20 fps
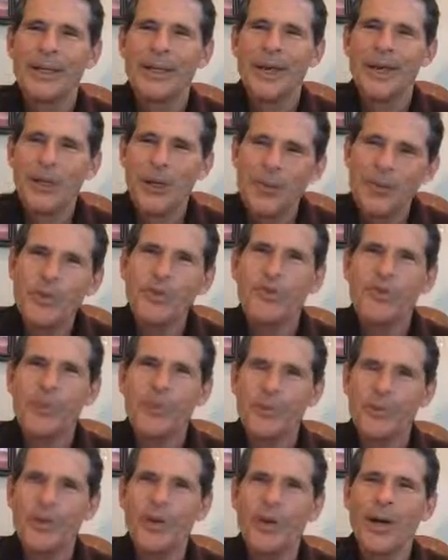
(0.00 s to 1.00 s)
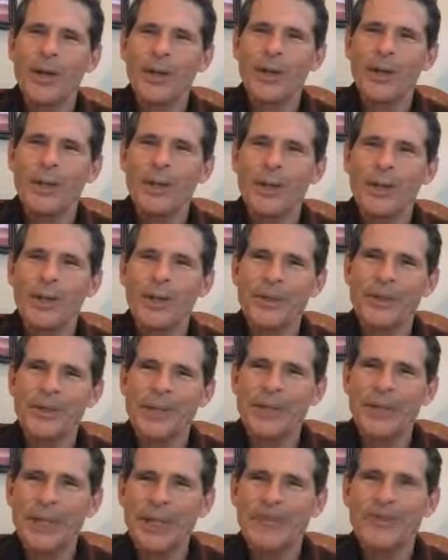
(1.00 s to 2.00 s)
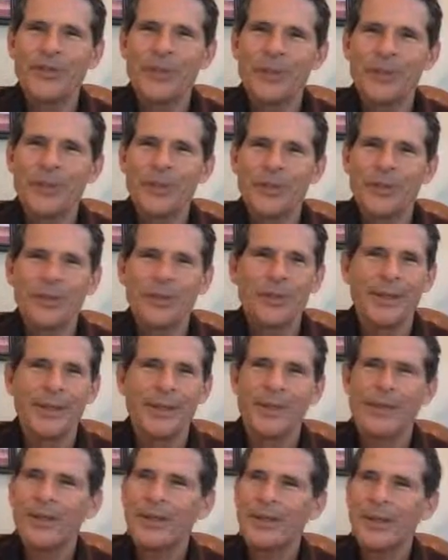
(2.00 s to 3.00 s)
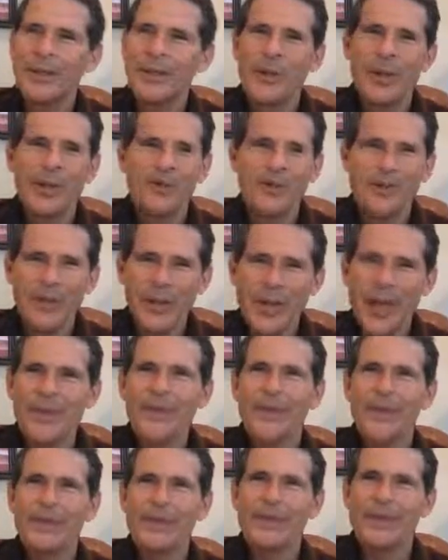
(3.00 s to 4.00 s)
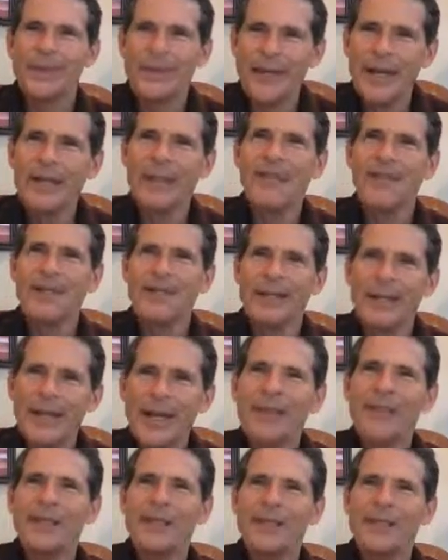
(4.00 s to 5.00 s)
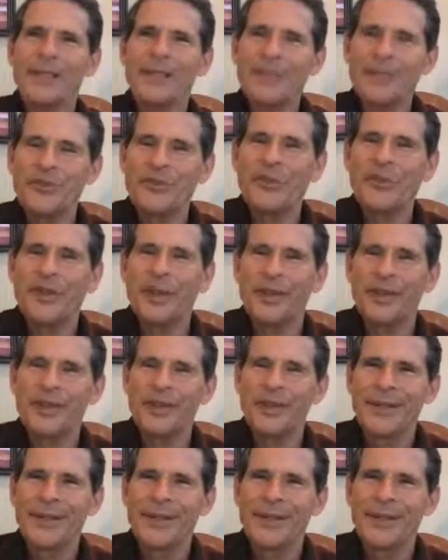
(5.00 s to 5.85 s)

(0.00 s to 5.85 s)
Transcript: I hope you feel him walking with you. If you do, you have nothing to fear.